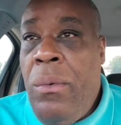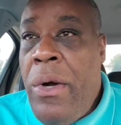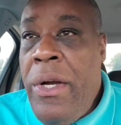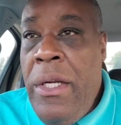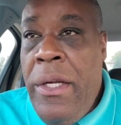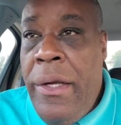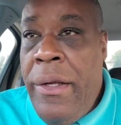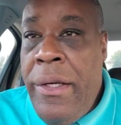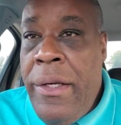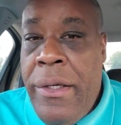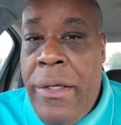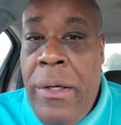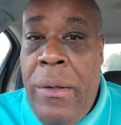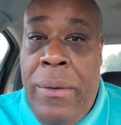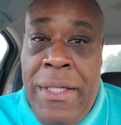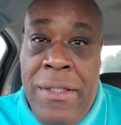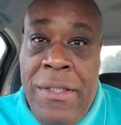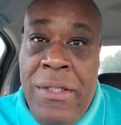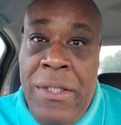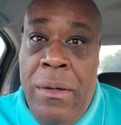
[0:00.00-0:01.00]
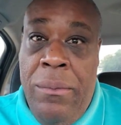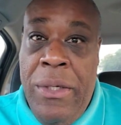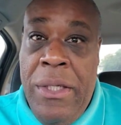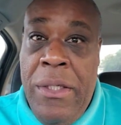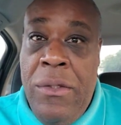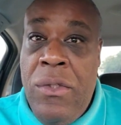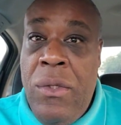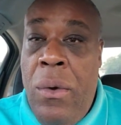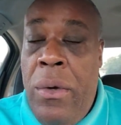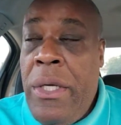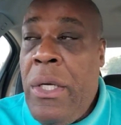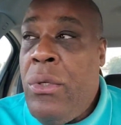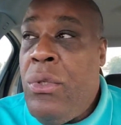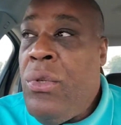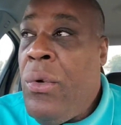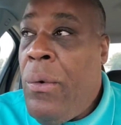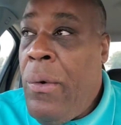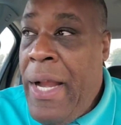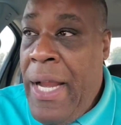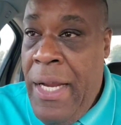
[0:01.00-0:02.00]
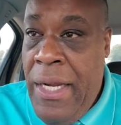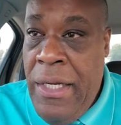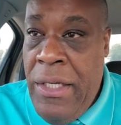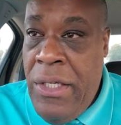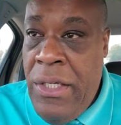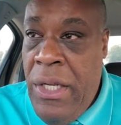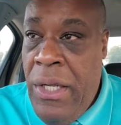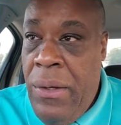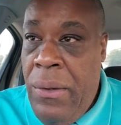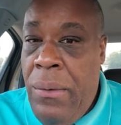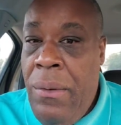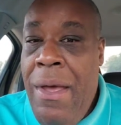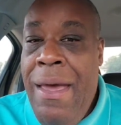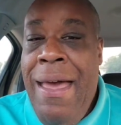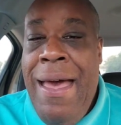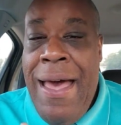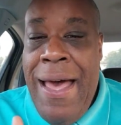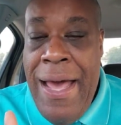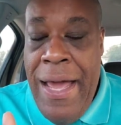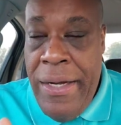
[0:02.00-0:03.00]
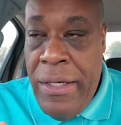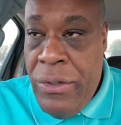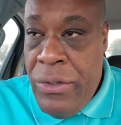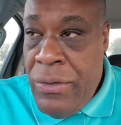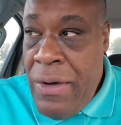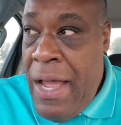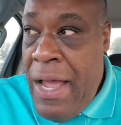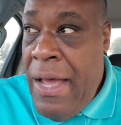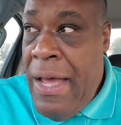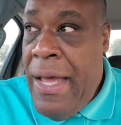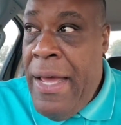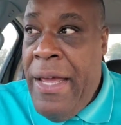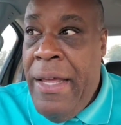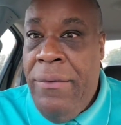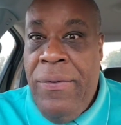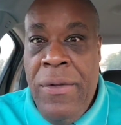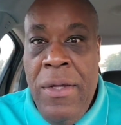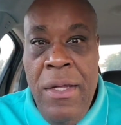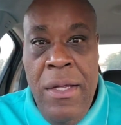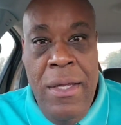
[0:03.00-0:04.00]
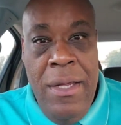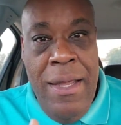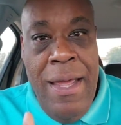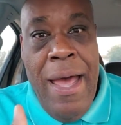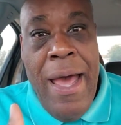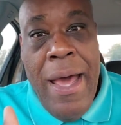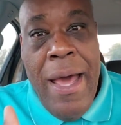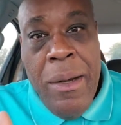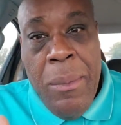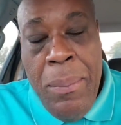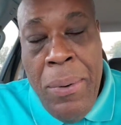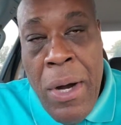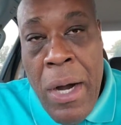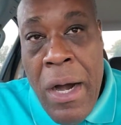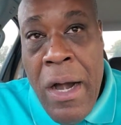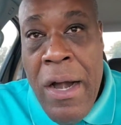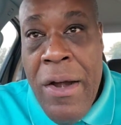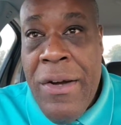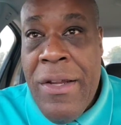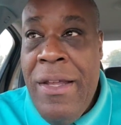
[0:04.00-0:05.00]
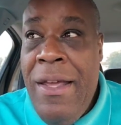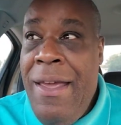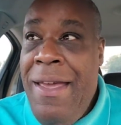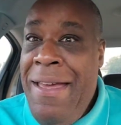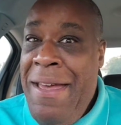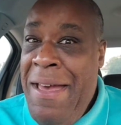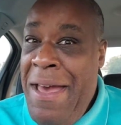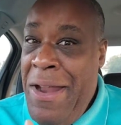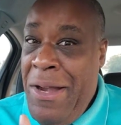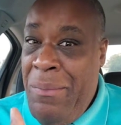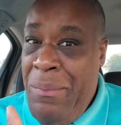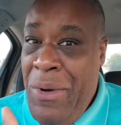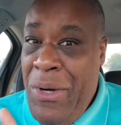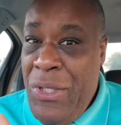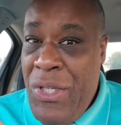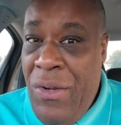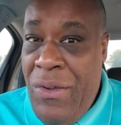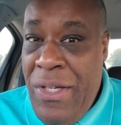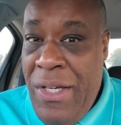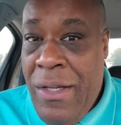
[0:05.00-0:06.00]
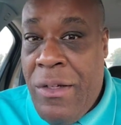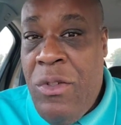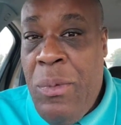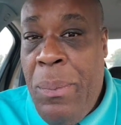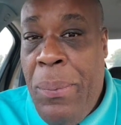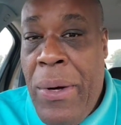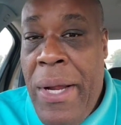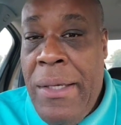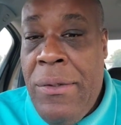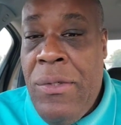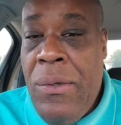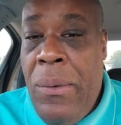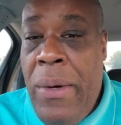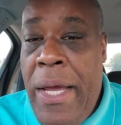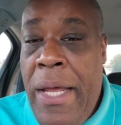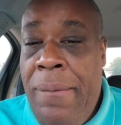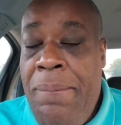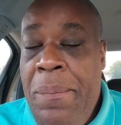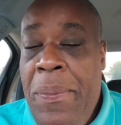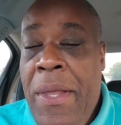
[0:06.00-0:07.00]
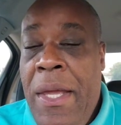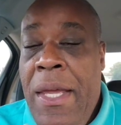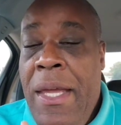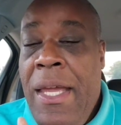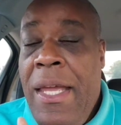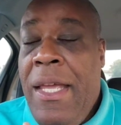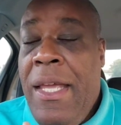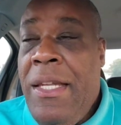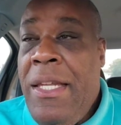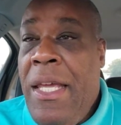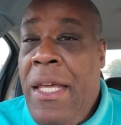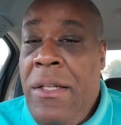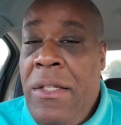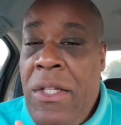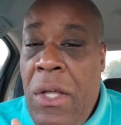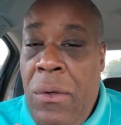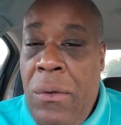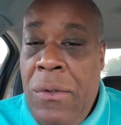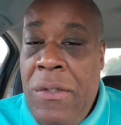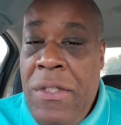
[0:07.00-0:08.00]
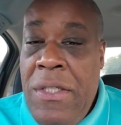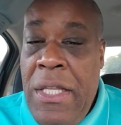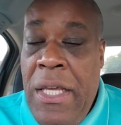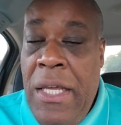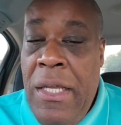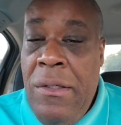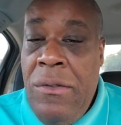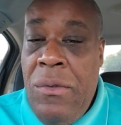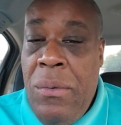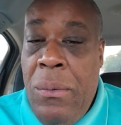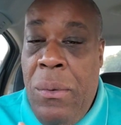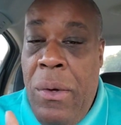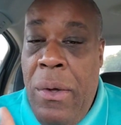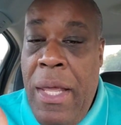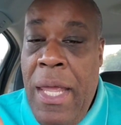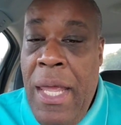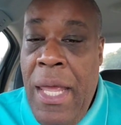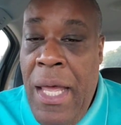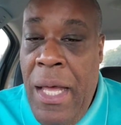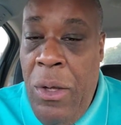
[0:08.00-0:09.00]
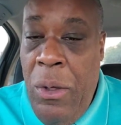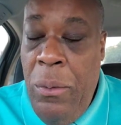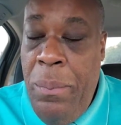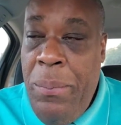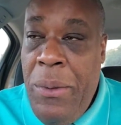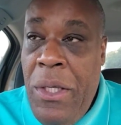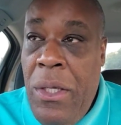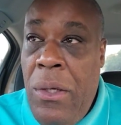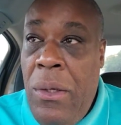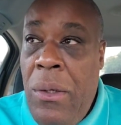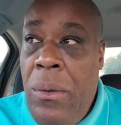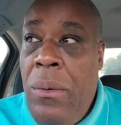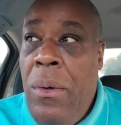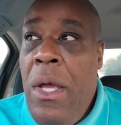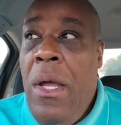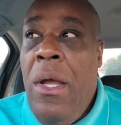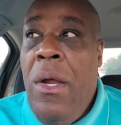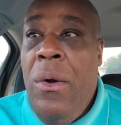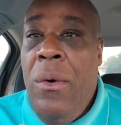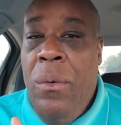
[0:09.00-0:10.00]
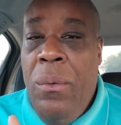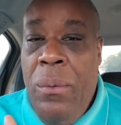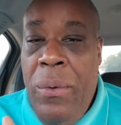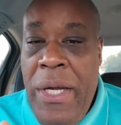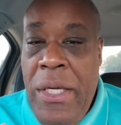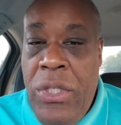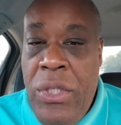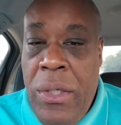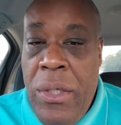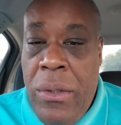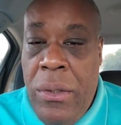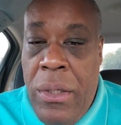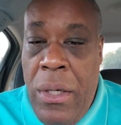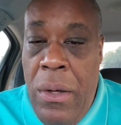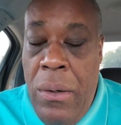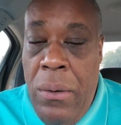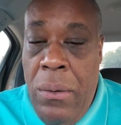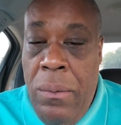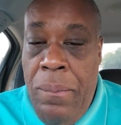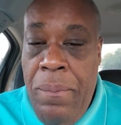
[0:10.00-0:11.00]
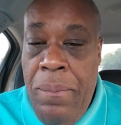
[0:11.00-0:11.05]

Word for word: where you're going to go, and someone is going to train you how to drive, how to park, how to merge on the expressway, and then those things will help you reach your goal.